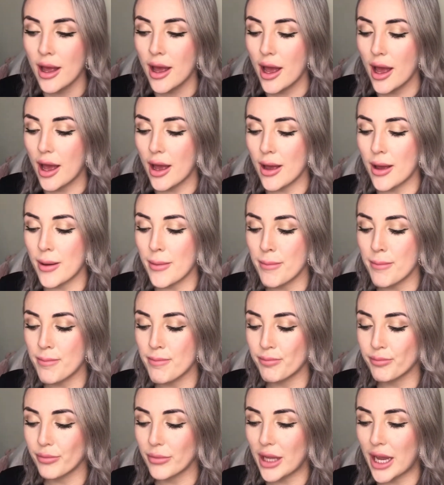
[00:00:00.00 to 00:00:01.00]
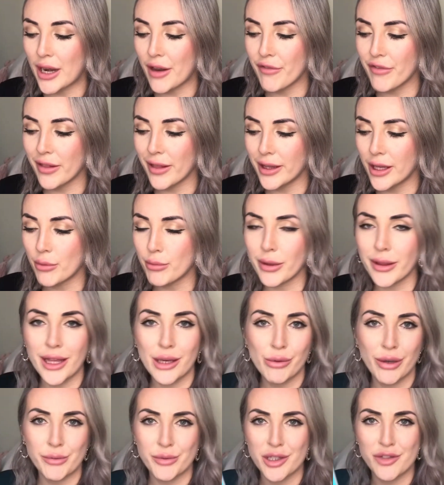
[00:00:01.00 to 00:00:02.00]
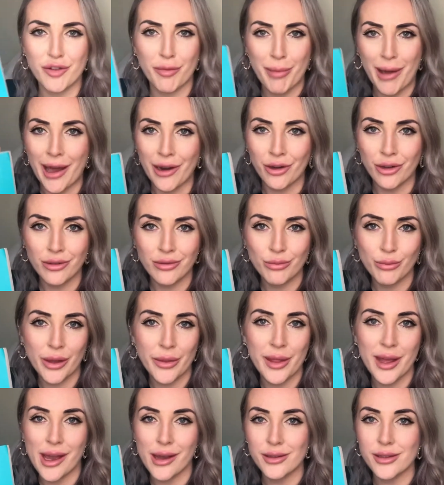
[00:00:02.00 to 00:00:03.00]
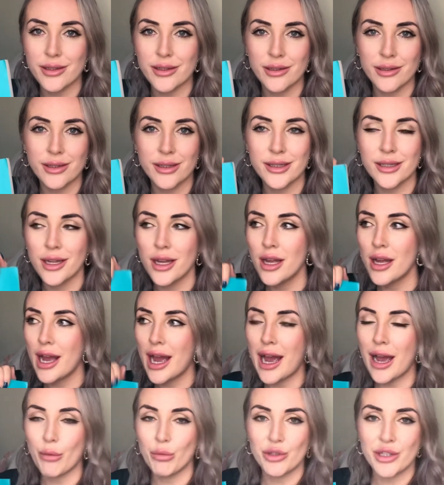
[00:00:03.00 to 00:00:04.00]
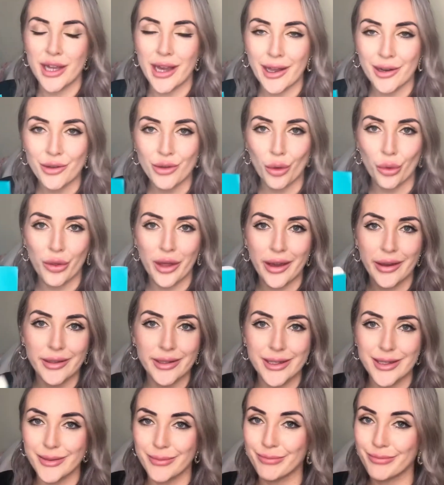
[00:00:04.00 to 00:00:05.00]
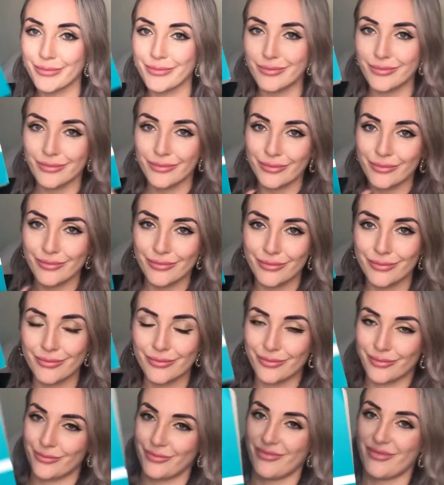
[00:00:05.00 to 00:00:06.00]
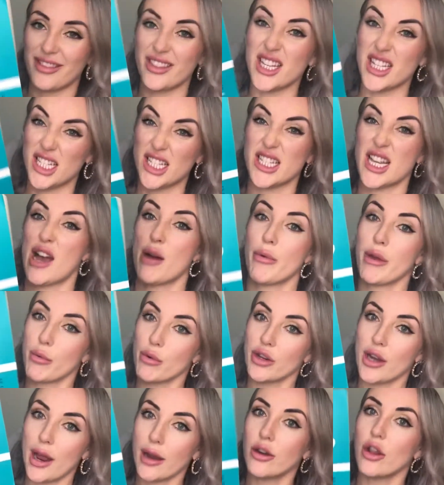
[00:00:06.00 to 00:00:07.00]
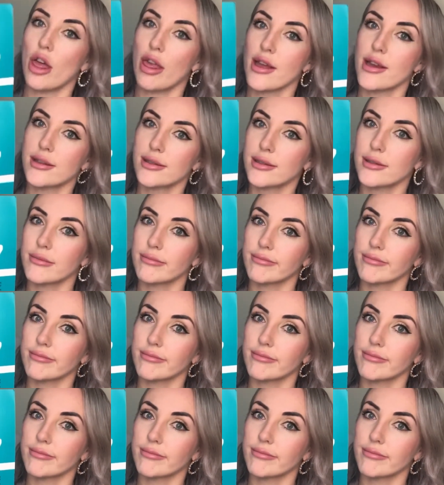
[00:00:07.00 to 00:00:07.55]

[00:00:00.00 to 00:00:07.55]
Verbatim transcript: Um, and I feel like it really equipped us for panel when they asked us, how would you handle this? This is how we would handle this.